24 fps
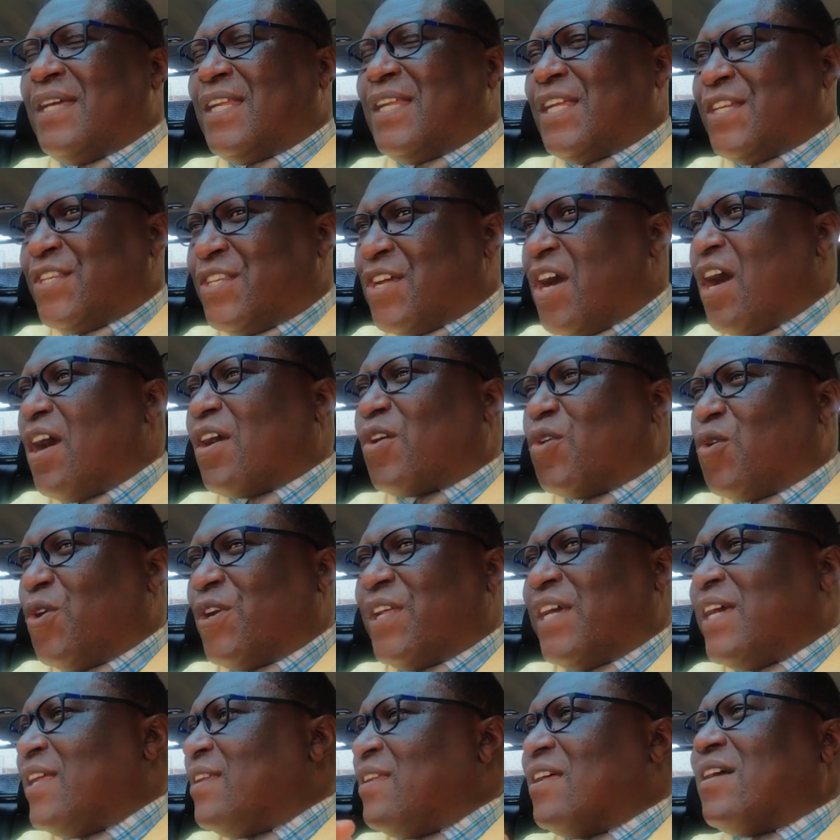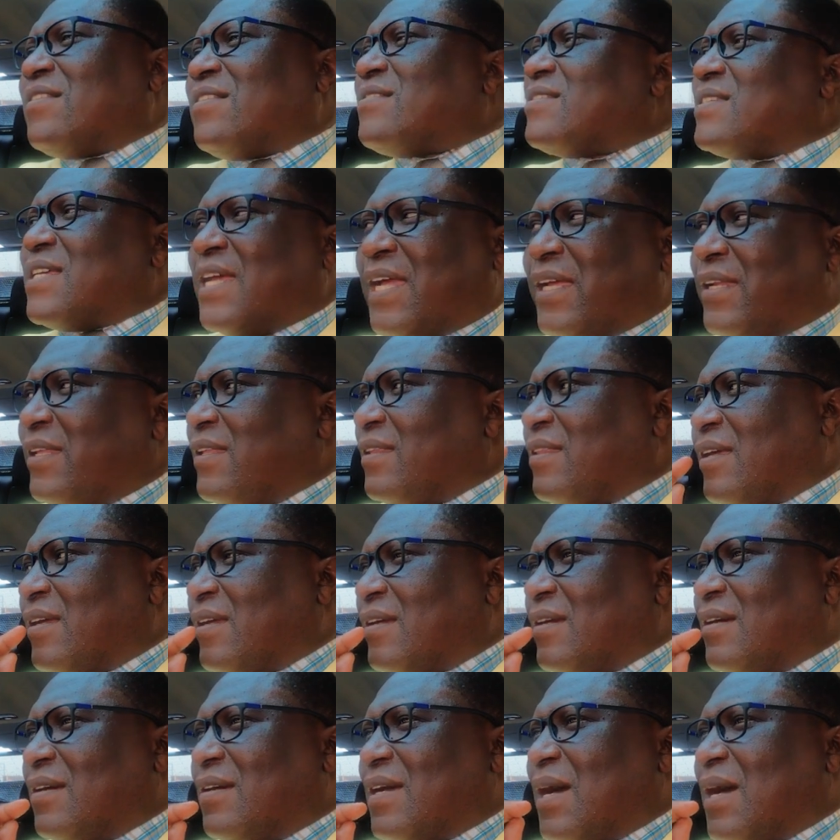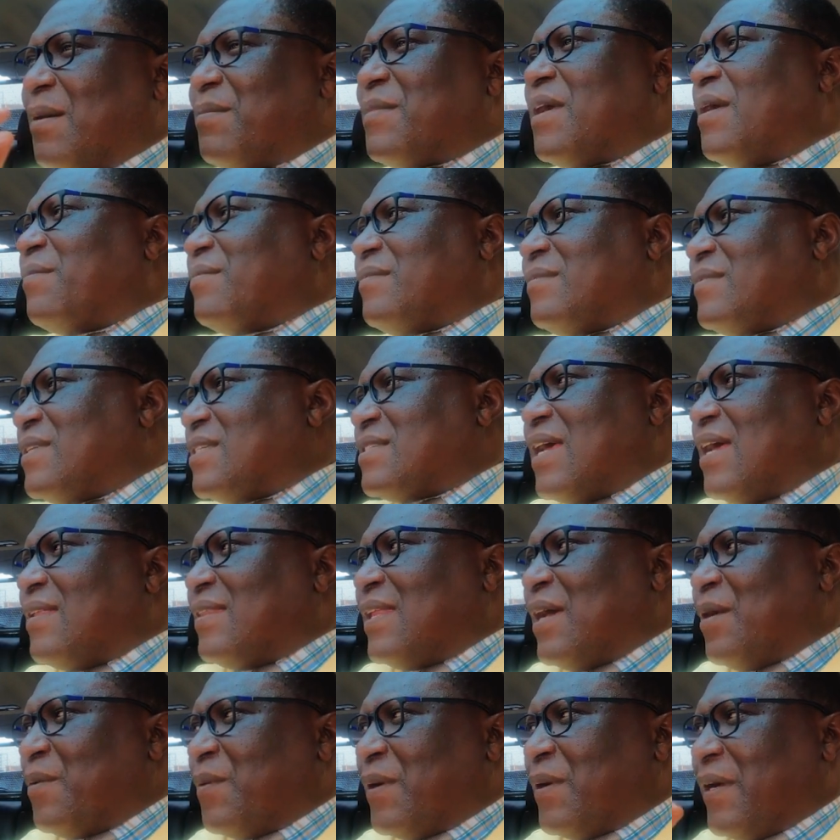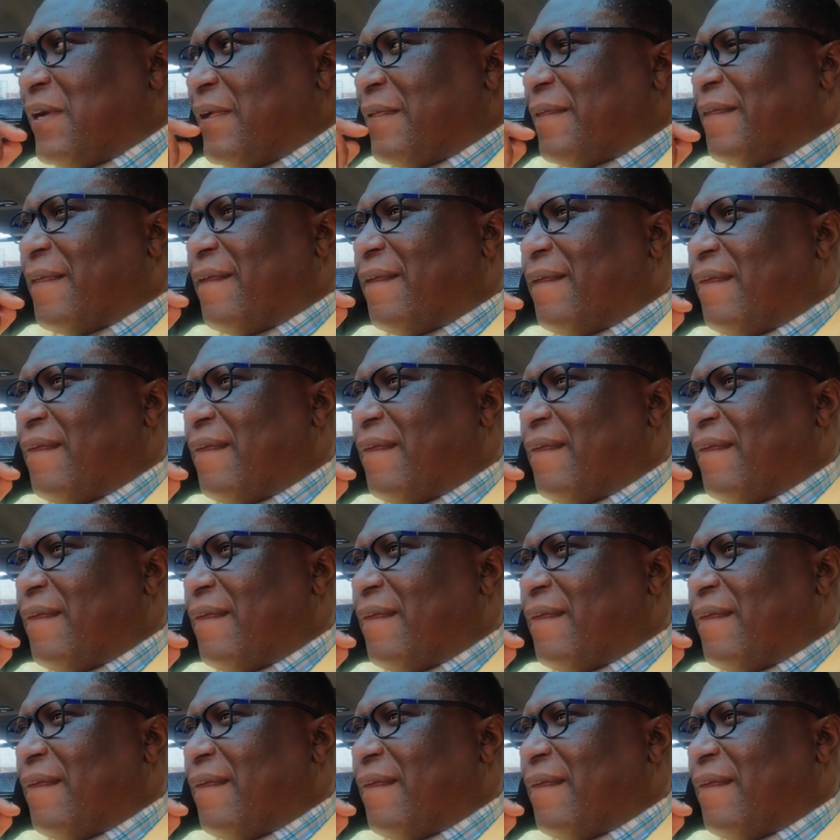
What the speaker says: in a dark corner, and not say anything. I'm not designed that way.